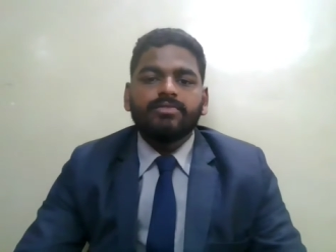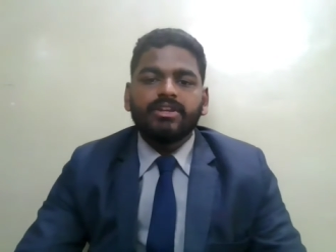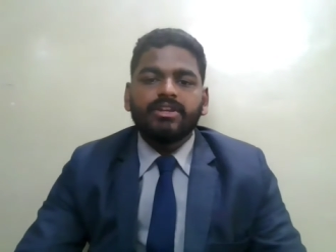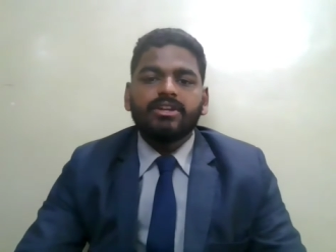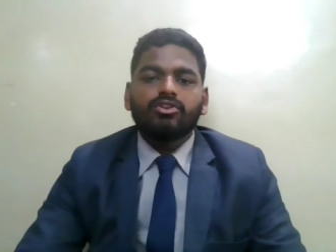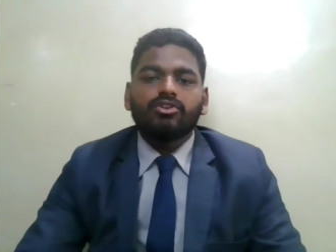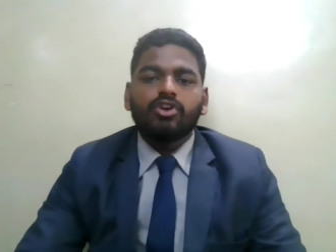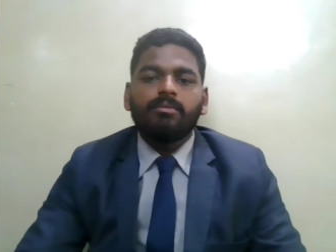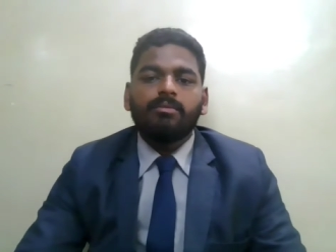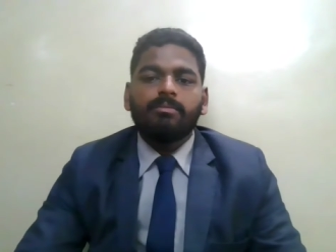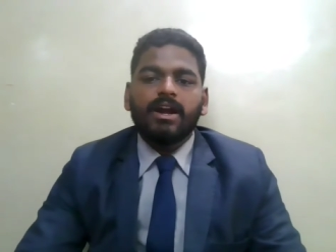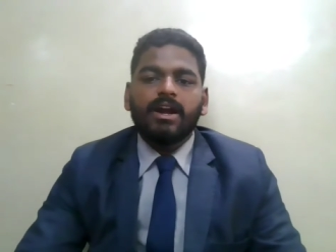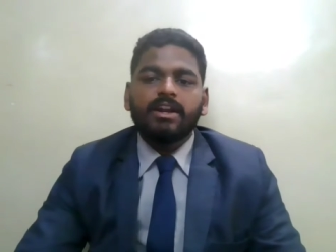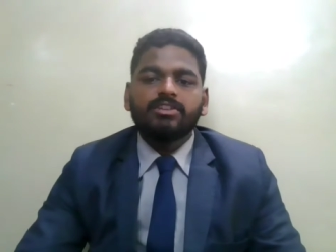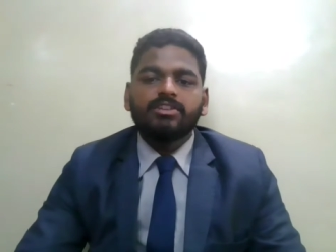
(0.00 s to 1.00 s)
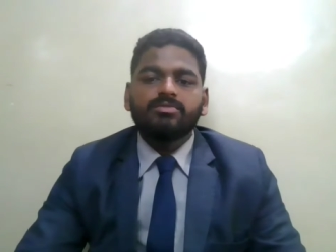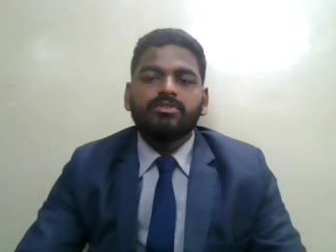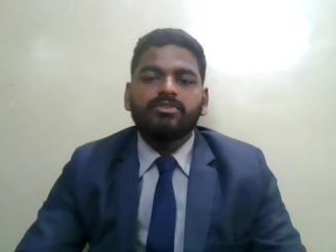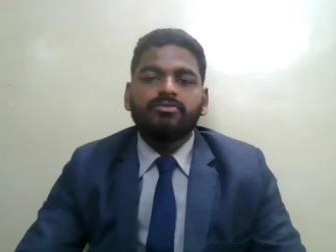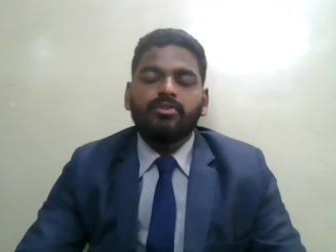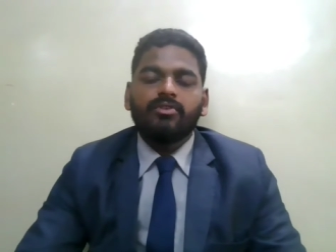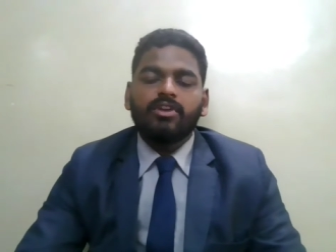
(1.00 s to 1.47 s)
the top
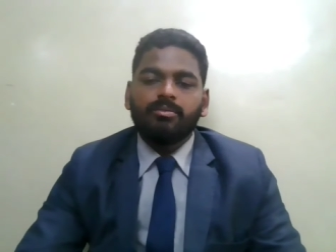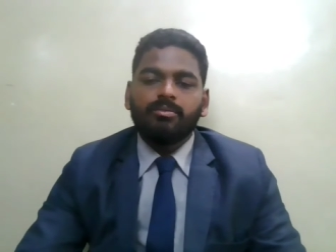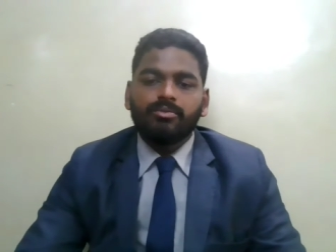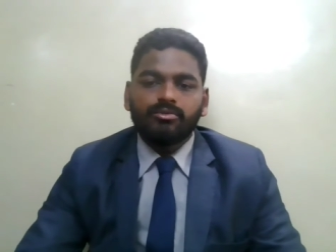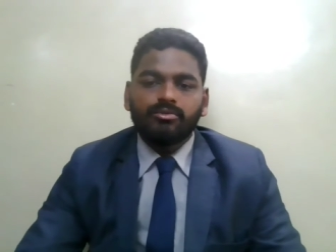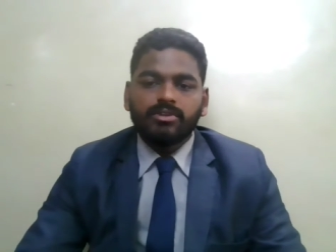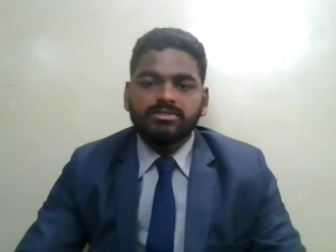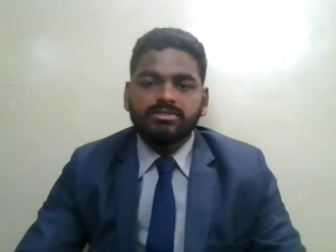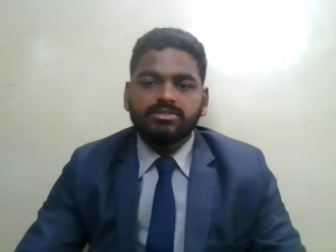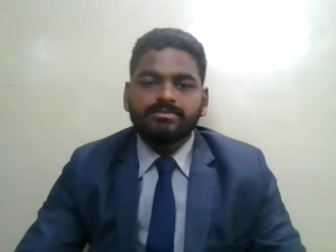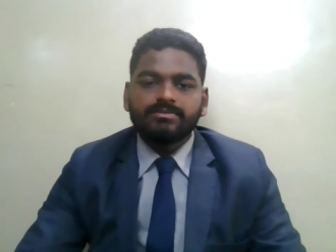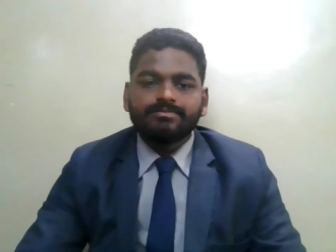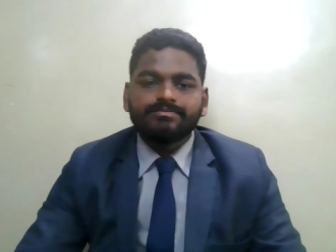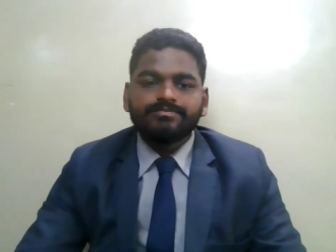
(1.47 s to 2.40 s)
management for approvals.